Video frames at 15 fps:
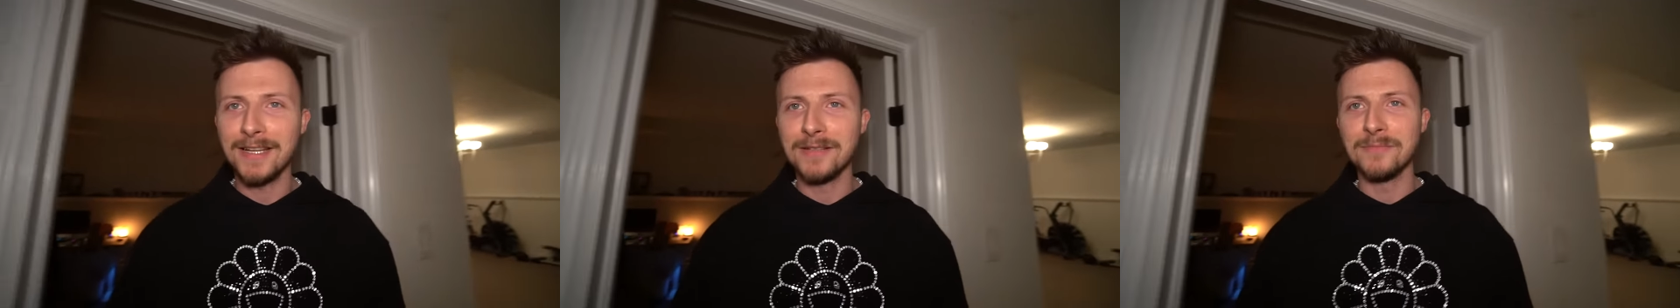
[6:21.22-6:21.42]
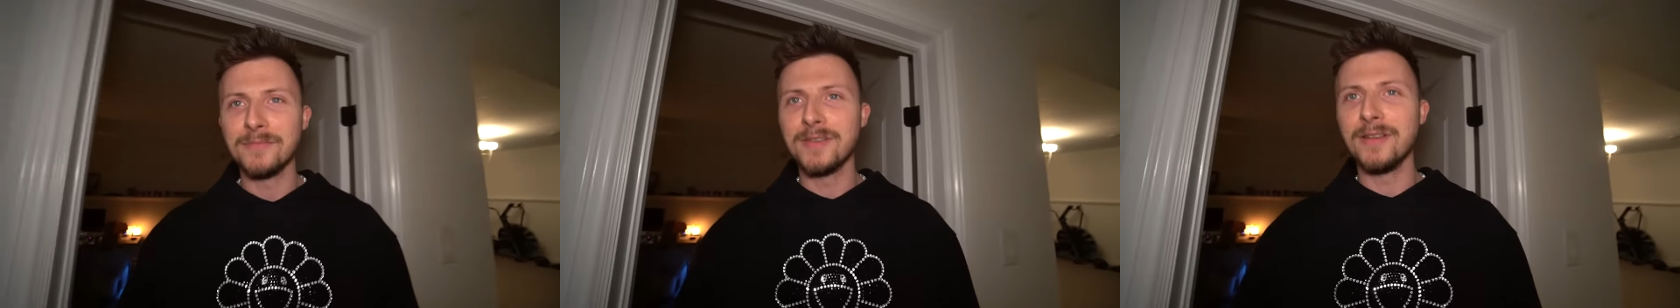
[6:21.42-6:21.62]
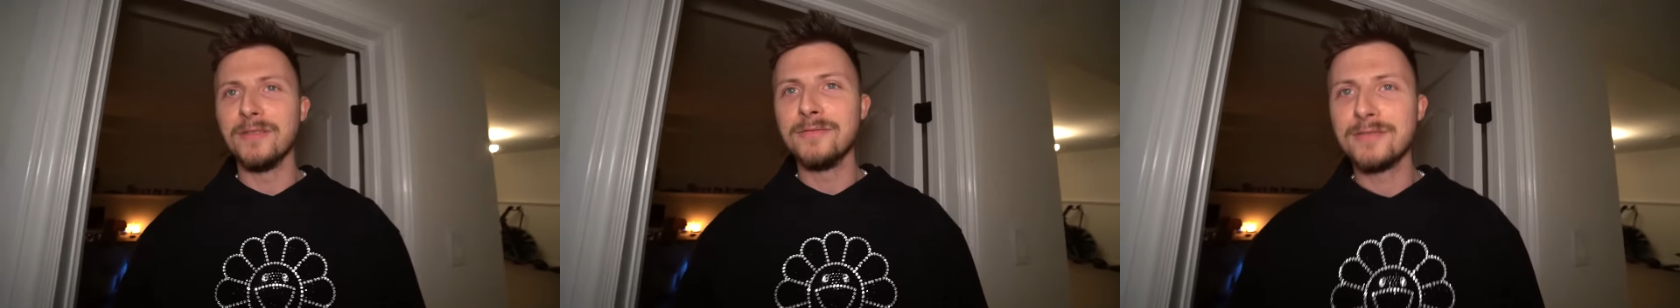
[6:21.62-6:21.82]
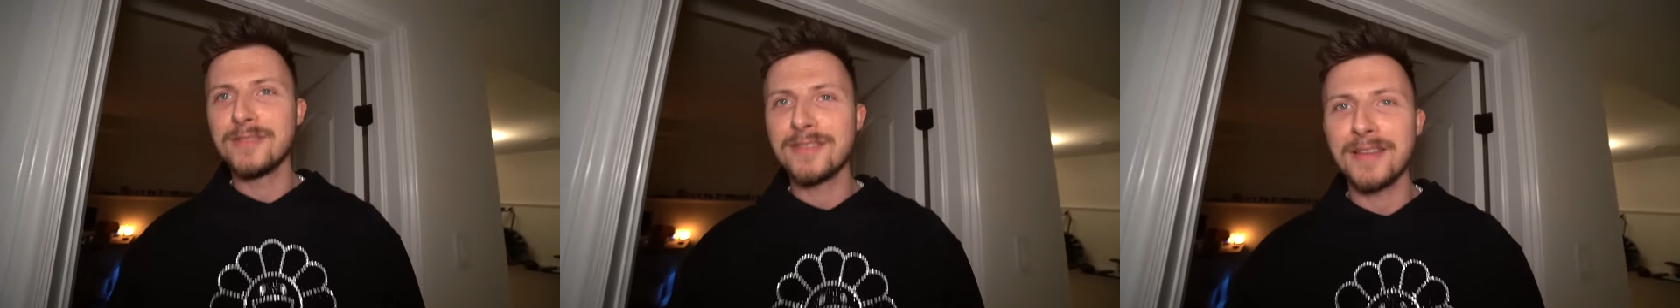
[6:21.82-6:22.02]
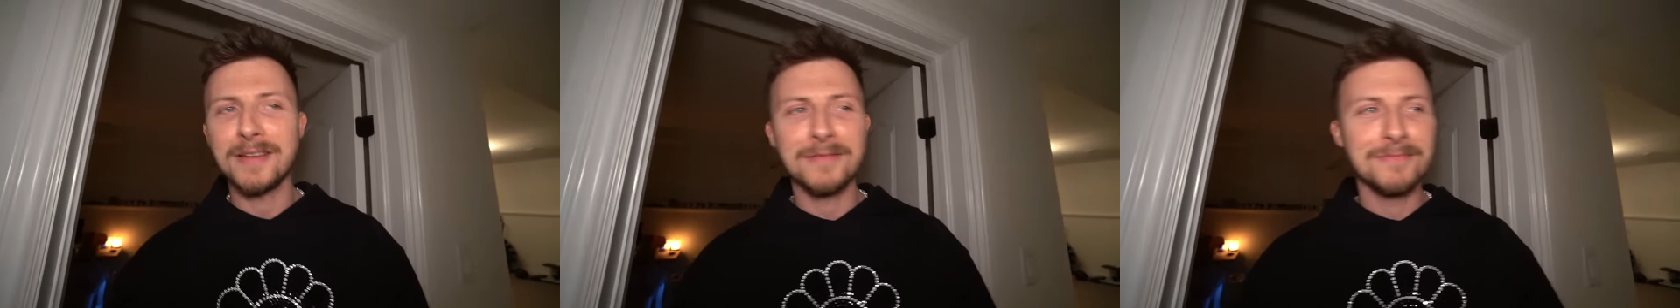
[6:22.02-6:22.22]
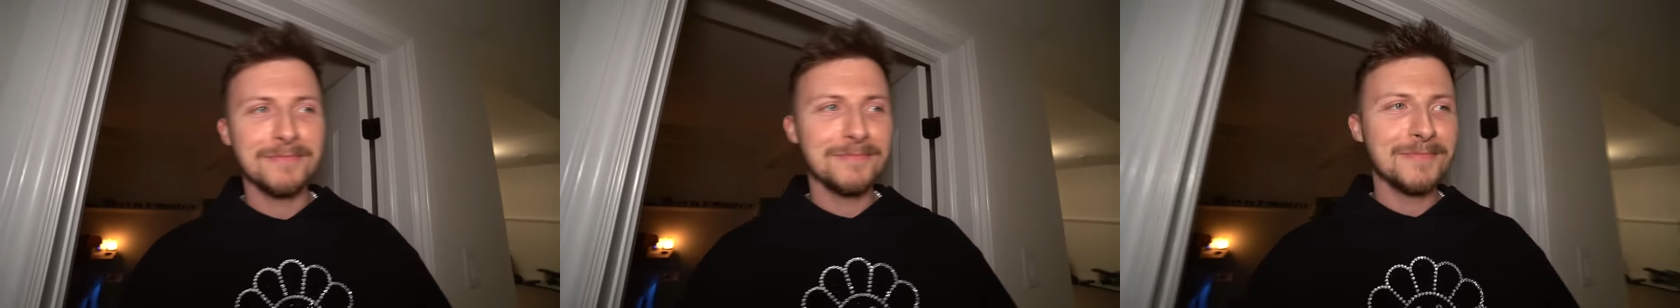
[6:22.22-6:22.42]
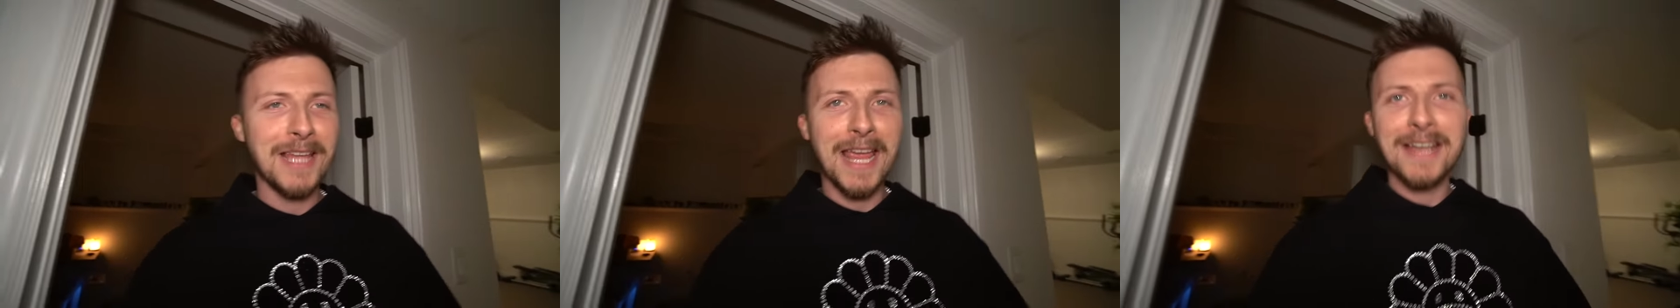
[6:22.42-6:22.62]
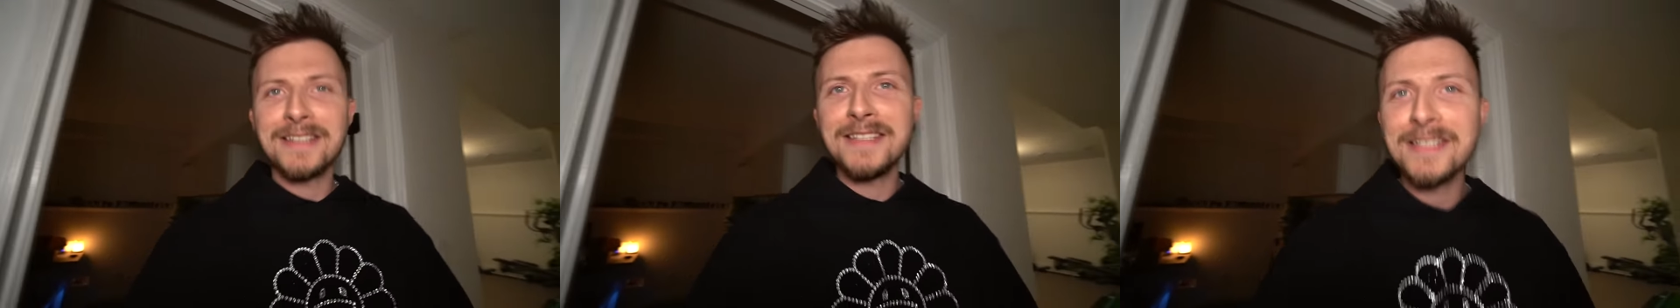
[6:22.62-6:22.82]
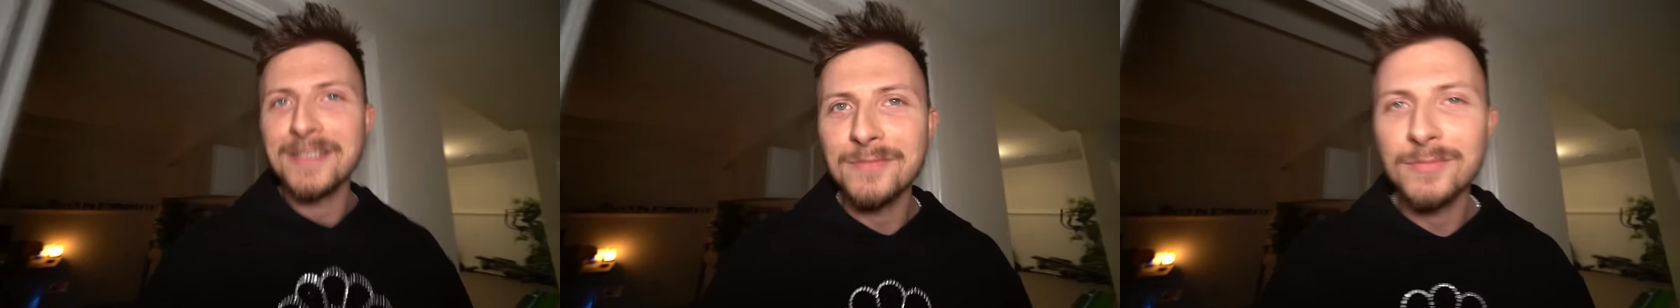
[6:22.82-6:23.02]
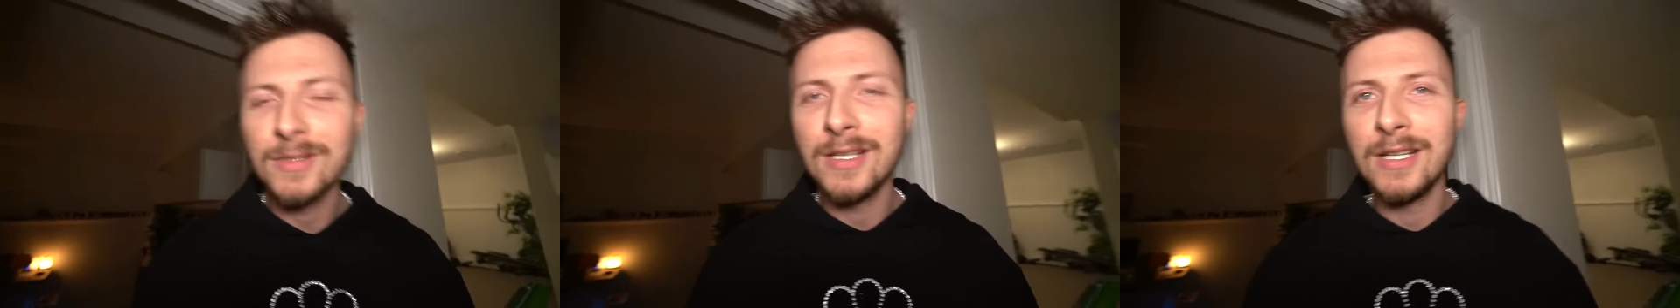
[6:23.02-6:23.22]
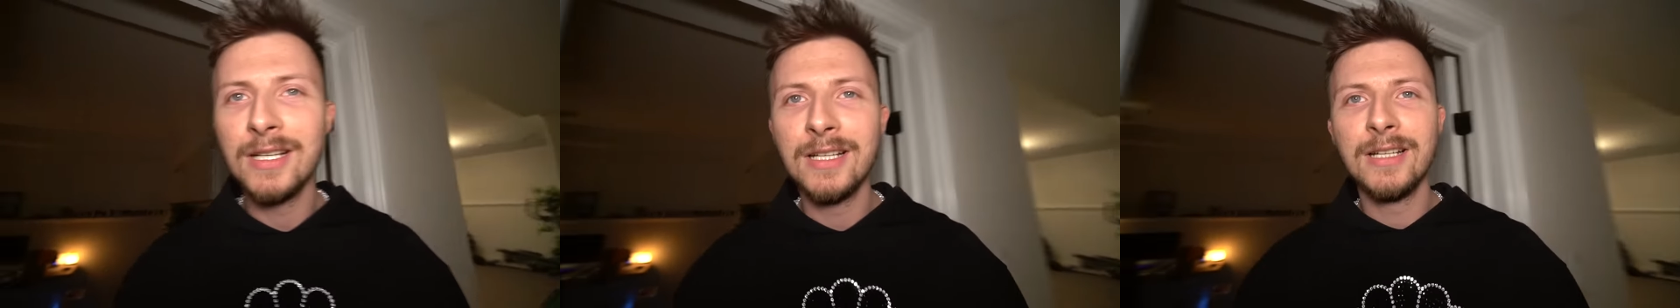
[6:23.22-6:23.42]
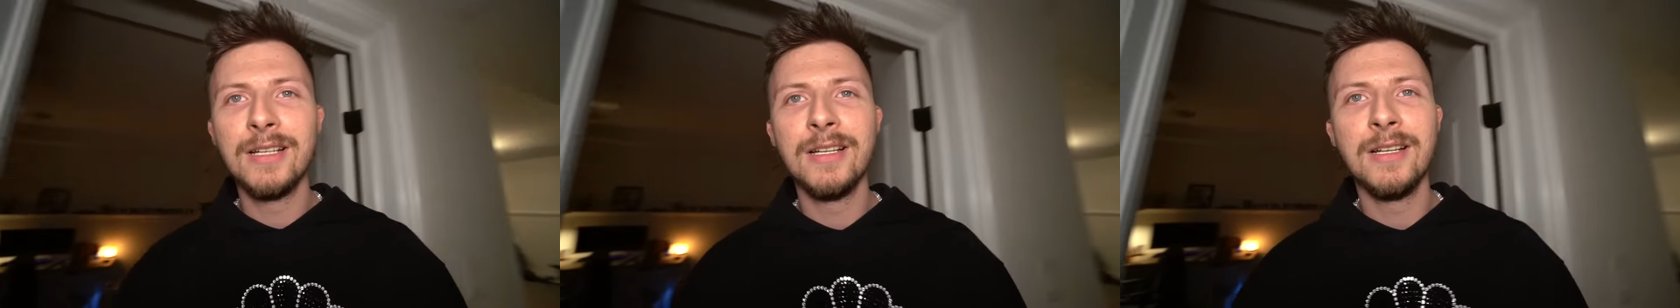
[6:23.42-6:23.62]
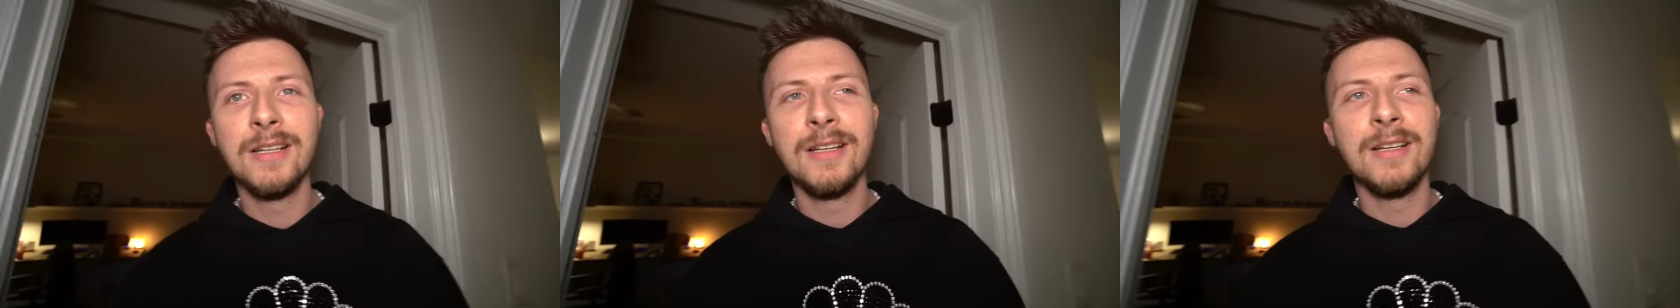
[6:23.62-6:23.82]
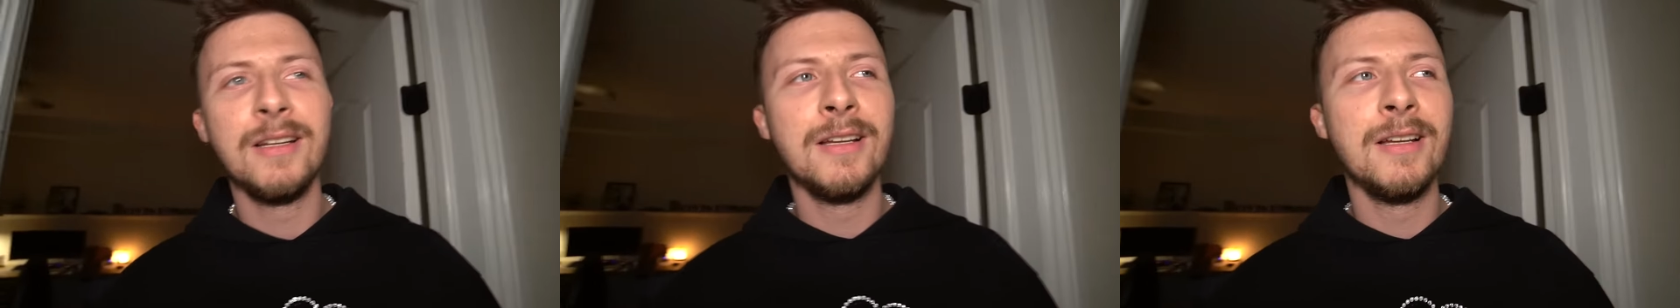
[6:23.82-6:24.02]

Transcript: him, you know, just like. You, you, you haven't thought of a plan, have you?